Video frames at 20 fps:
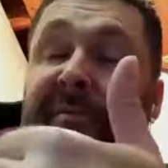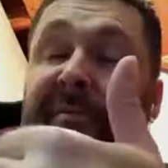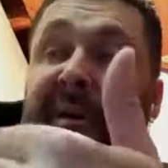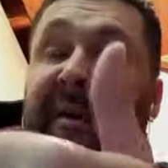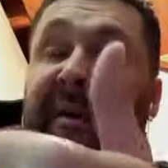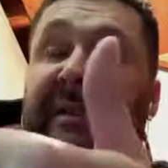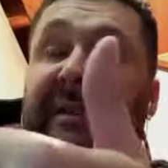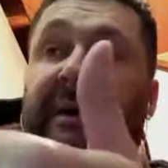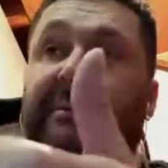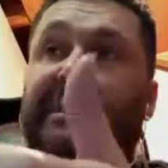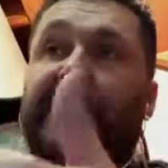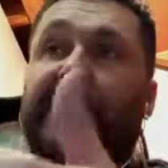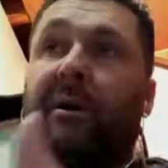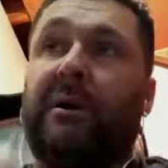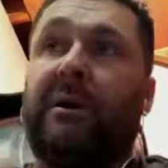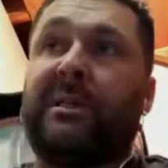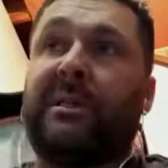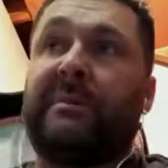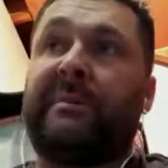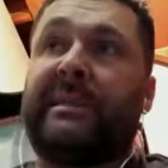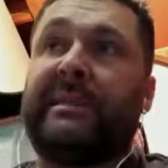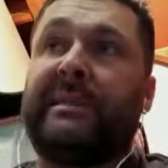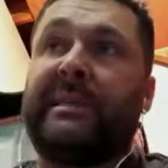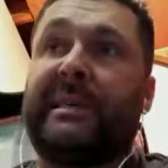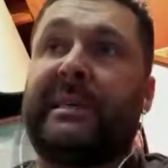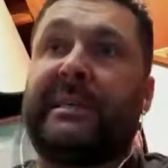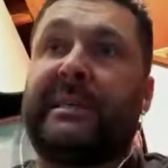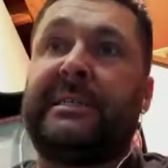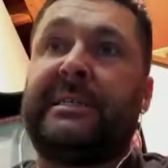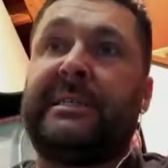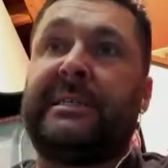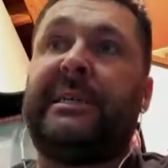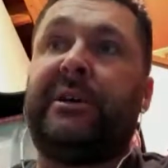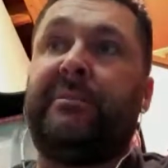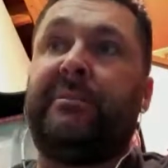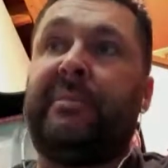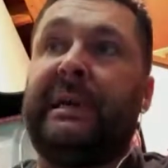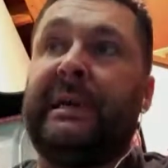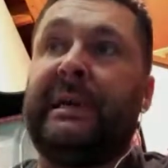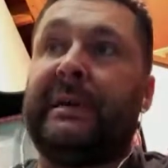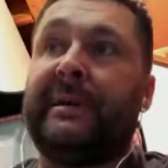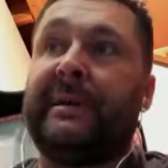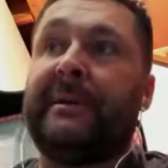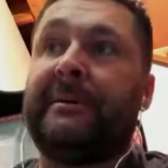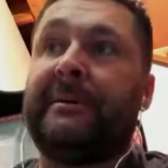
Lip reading: that was the ultimate CQB